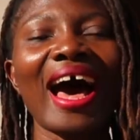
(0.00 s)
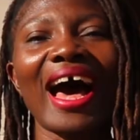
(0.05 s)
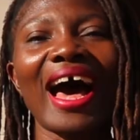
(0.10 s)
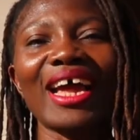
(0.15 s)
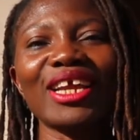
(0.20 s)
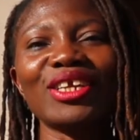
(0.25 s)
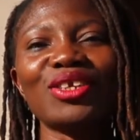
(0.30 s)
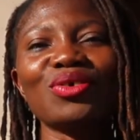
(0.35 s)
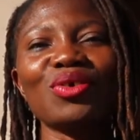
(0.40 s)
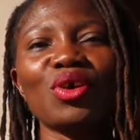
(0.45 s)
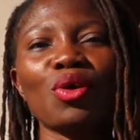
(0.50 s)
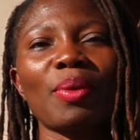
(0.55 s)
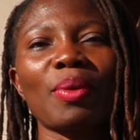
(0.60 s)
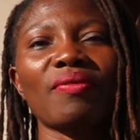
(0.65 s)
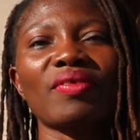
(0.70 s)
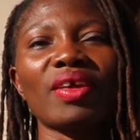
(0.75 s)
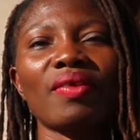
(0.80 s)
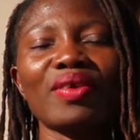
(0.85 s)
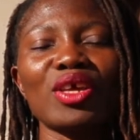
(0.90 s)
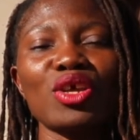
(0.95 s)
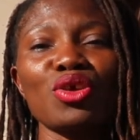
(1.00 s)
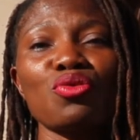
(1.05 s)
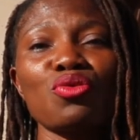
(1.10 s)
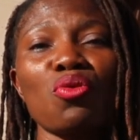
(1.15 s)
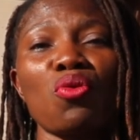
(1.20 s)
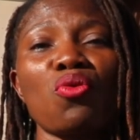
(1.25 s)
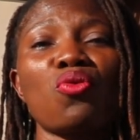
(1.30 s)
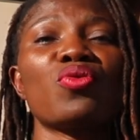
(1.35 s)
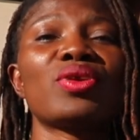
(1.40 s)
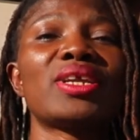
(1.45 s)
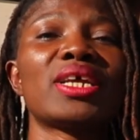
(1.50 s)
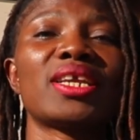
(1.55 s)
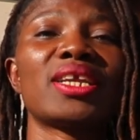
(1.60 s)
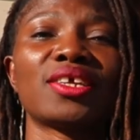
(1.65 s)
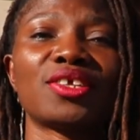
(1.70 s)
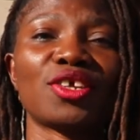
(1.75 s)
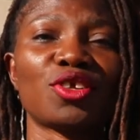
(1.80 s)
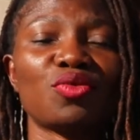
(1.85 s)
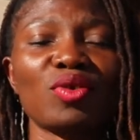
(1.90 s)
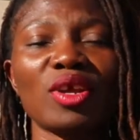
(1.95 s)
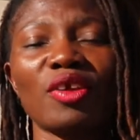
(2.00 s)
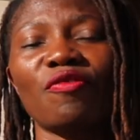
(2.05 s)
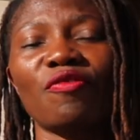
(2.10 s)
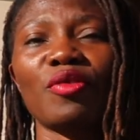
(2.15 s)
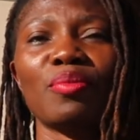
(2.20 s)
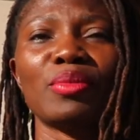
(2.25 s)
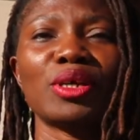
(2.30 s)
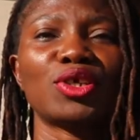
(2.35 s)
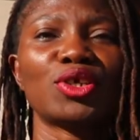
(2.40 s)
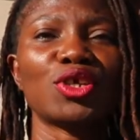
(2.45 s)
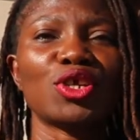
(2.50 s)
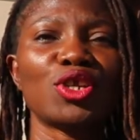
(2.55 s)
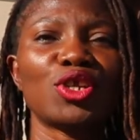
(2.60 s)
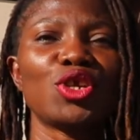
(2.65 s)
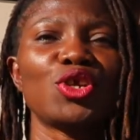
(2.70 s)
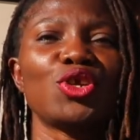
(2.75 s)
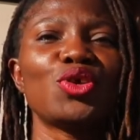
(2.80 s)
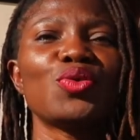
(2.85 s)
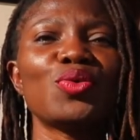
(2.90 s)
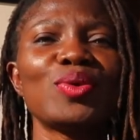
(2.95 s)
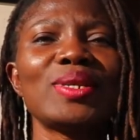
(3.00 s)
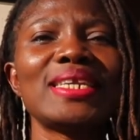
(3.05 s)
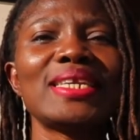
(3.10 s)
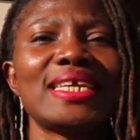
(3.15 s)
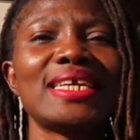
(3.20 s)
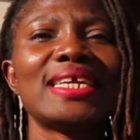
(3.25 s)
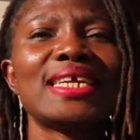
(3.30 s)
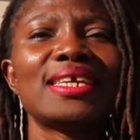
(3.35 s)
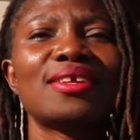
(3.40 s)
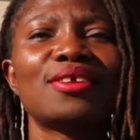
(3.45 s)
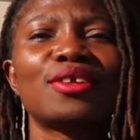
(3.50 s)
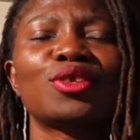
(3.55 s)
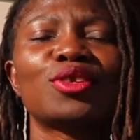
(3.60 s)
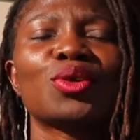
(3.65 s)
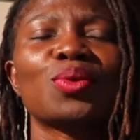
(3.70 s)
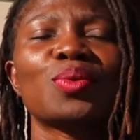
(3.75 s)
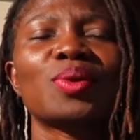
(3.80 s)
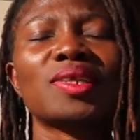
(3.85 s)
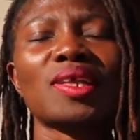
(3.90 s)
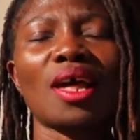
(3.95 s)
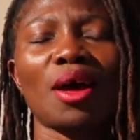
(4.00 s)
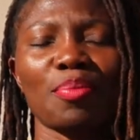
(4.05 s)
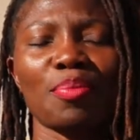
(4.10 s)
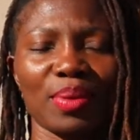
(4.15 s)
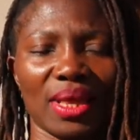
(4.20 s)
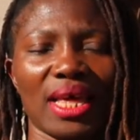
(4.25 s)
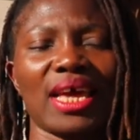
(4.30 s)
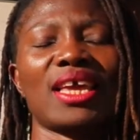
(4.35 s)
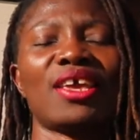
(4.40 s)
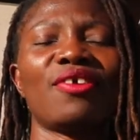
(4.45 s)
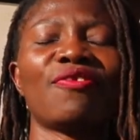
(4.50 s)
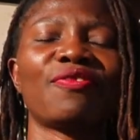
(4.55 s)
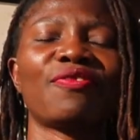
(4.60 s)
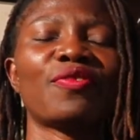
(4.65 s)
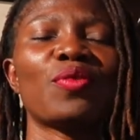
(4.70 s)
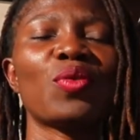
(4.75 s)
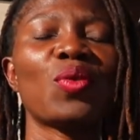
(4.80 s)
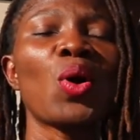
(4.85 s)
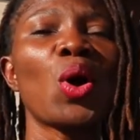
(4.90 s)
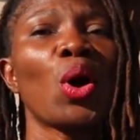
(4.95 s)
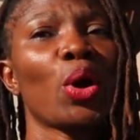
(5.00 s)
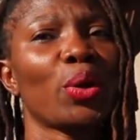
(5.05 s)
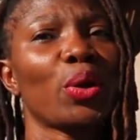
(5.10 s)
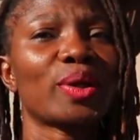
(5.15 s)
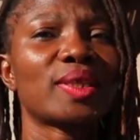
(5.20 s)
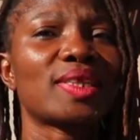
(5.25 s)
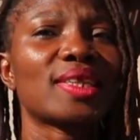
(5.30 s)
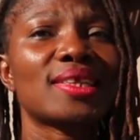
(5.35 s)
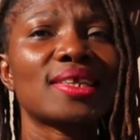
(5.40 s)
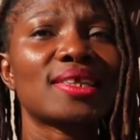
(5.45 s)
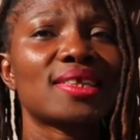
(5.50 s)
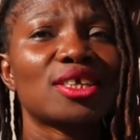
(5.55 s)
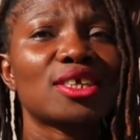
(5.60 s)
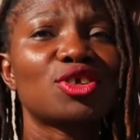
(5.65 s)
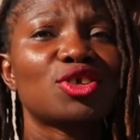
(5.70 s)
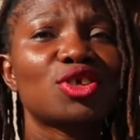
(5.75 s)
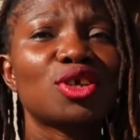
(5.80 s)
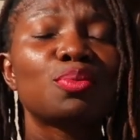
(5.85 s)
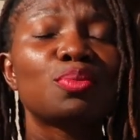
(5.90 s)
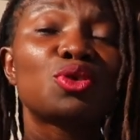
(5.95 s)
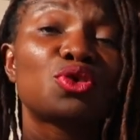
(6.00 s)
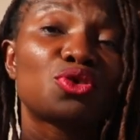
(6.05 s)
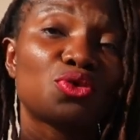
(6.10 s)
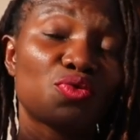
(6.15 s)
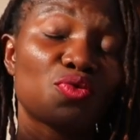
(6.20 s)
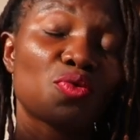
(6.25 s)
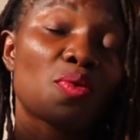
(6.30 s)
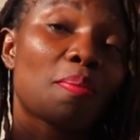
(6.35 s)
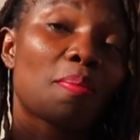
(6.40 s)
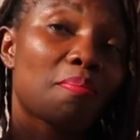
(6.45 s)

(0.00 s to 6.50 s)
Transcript: I do hope I've given you all the necessary information you need towards applying for your citizenship through